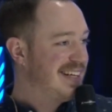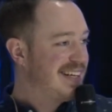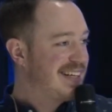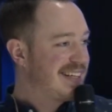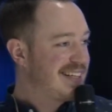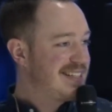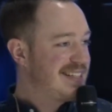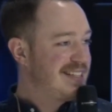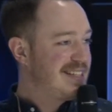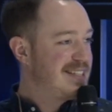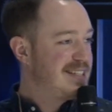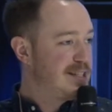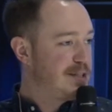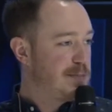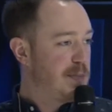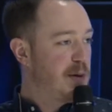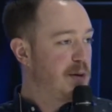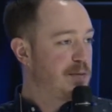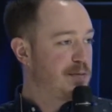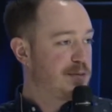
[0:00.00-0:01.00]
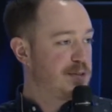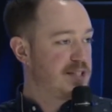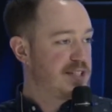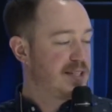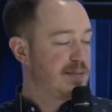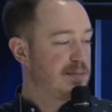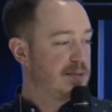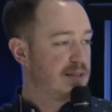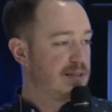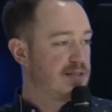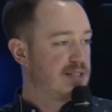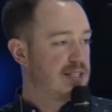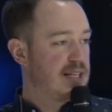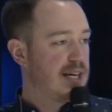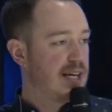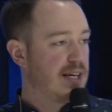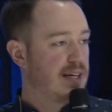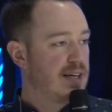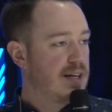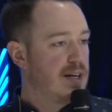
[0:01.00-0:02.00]
Because this is a beautiful symbol of
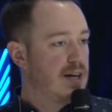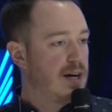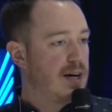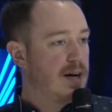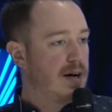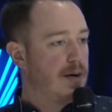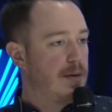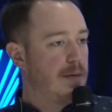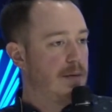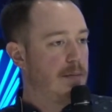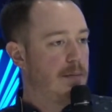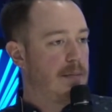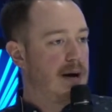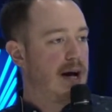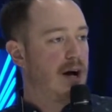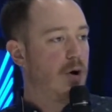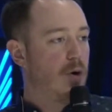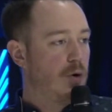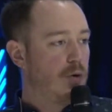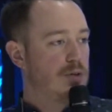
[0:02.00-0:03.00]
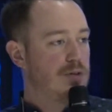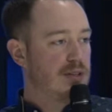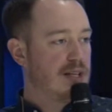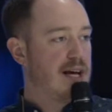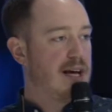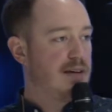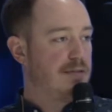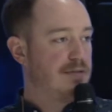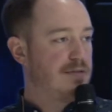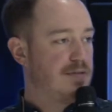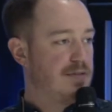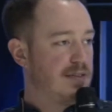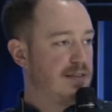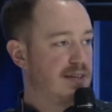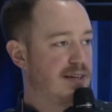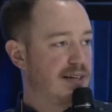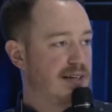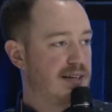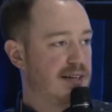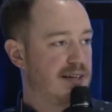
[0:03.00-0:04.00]
saying, my old life
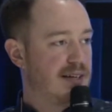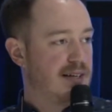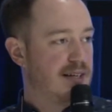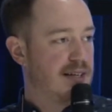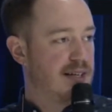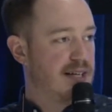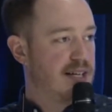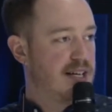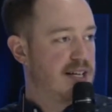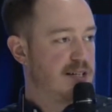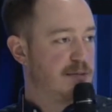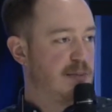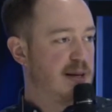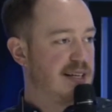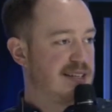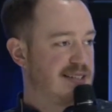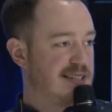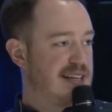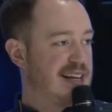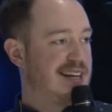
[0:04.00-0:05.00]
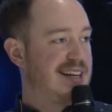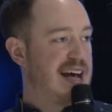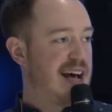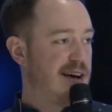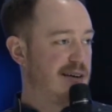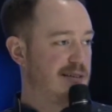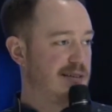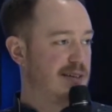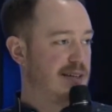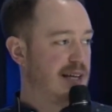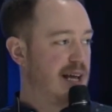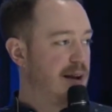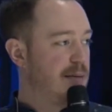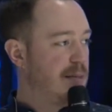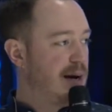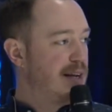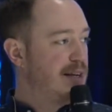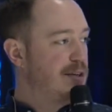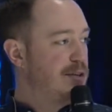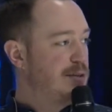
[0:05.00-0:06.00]
is being set down, and
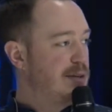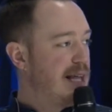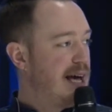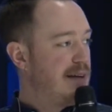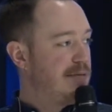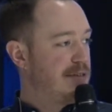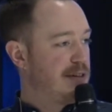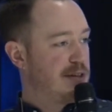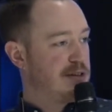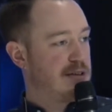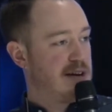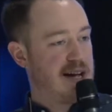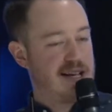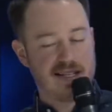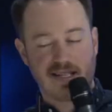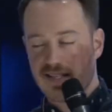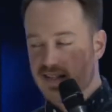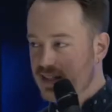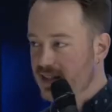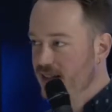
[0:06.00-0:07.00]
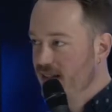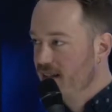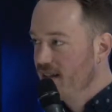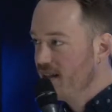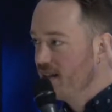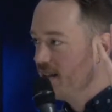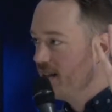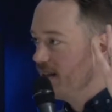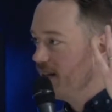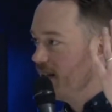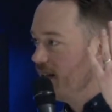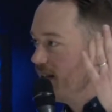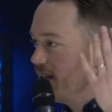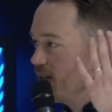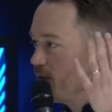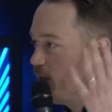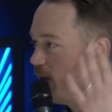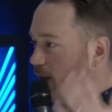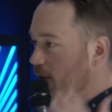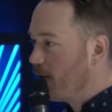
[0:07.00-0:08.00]
my new life in Christ
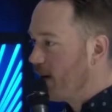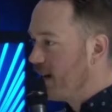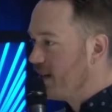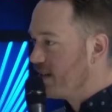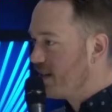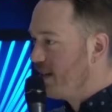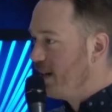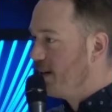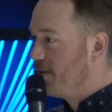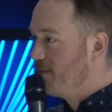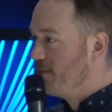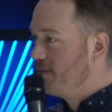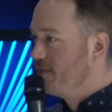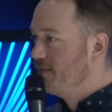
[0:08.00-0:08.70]
is being raised up.